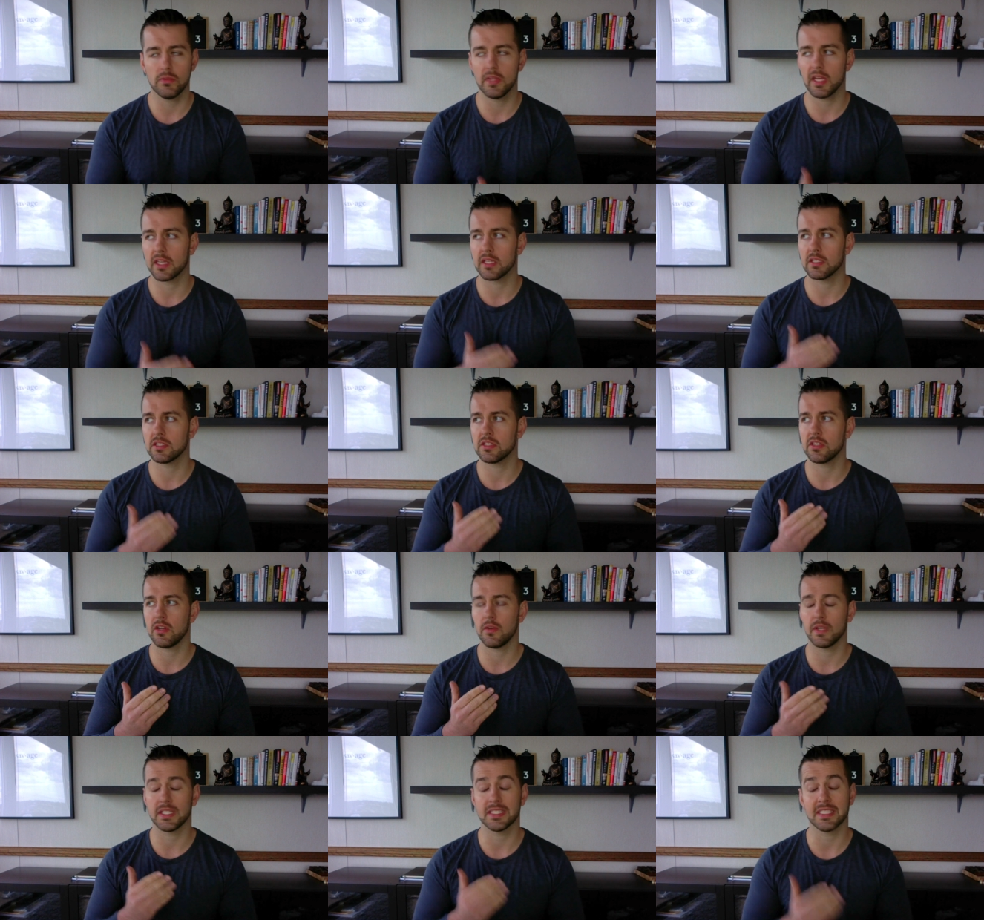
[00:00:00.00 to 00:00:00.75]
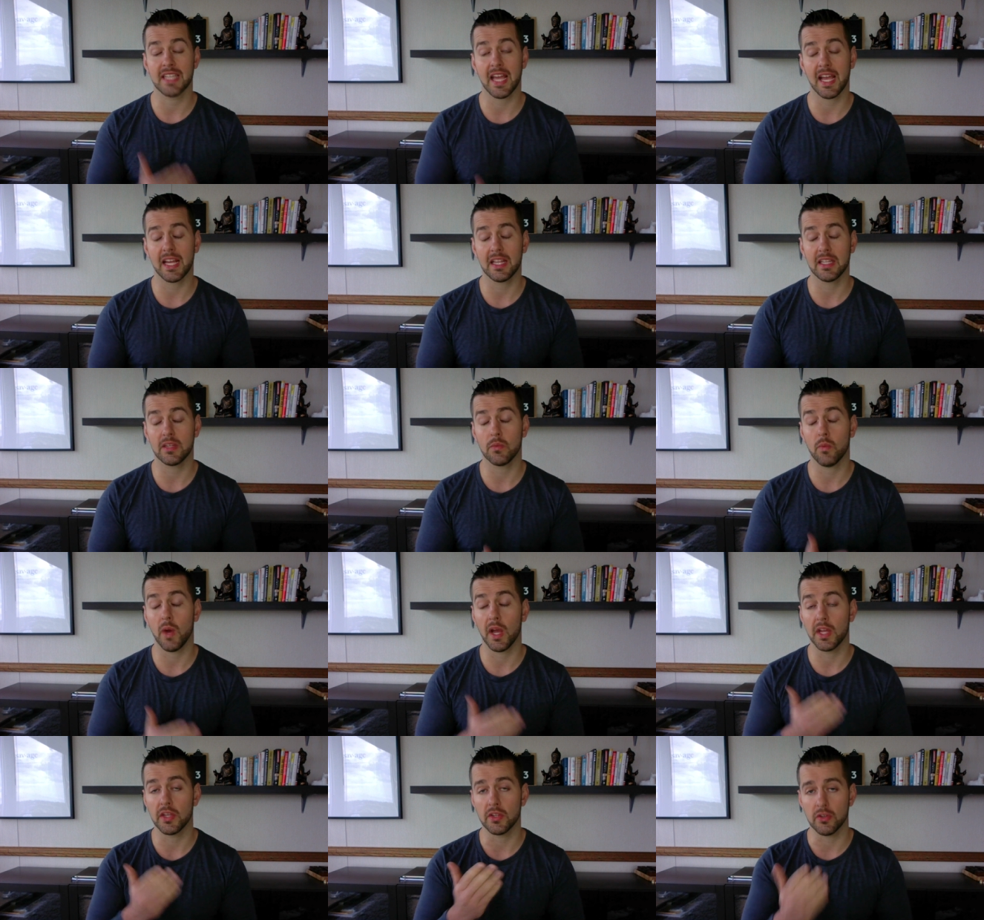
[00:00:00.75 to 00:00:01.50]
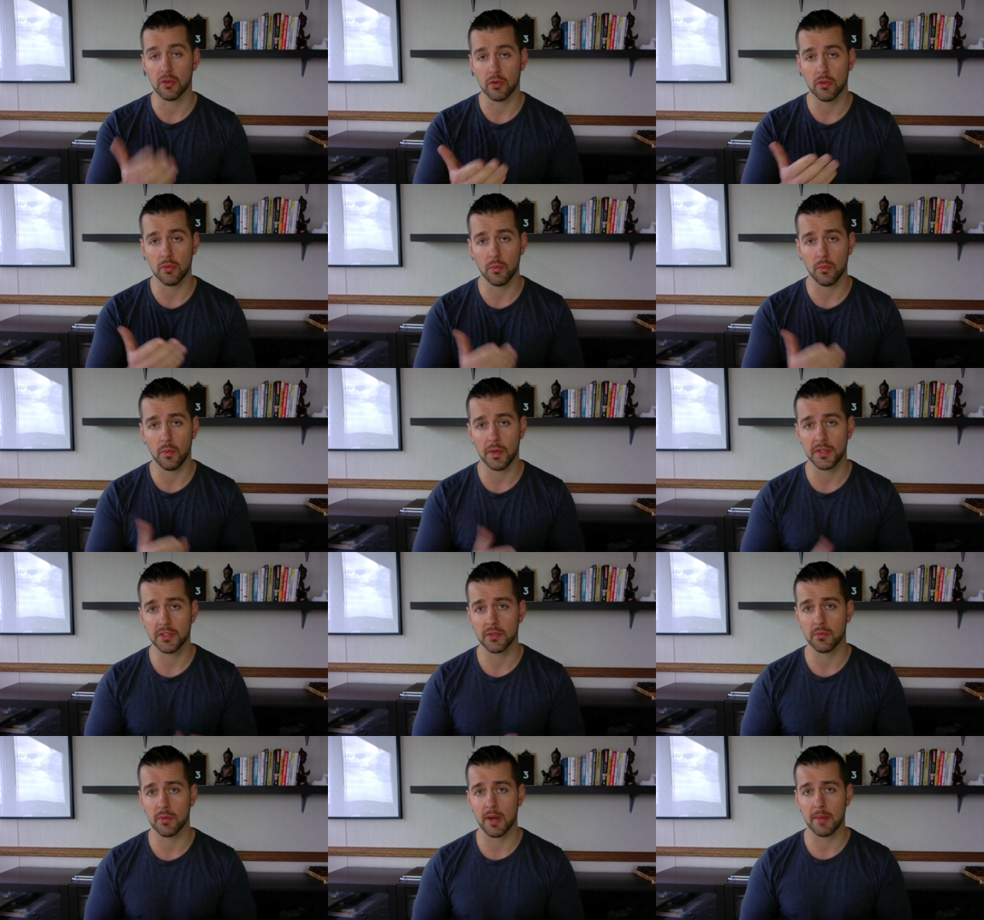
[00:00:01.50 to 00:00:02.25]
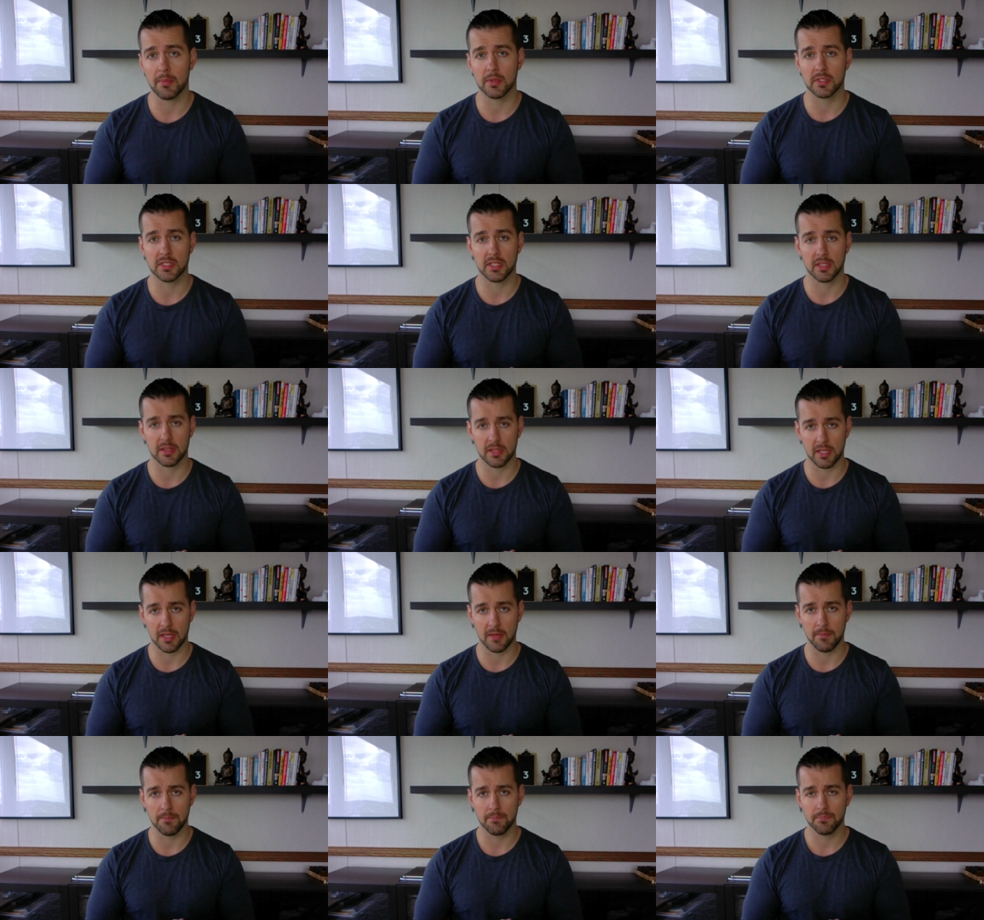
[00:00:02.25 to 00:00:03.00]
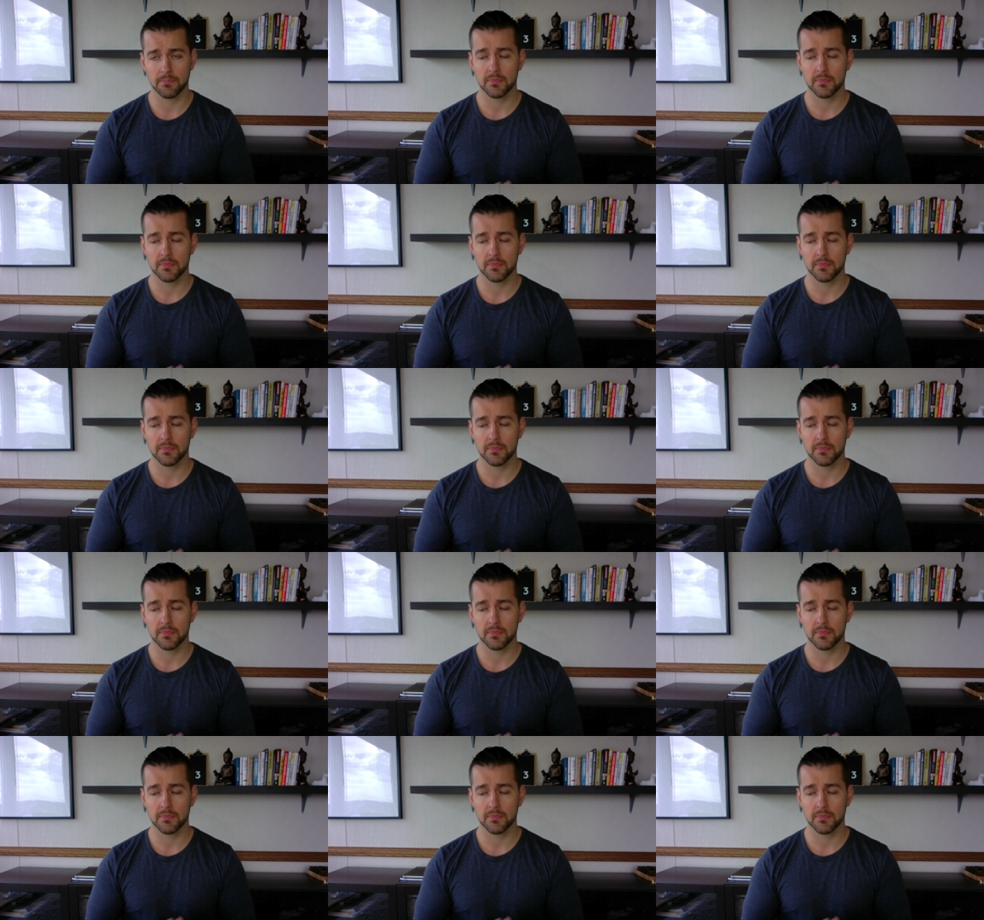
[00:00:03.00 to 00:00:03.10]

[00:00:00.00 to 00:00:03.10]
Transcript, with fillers: they get to know exactly why you're the one to represent them,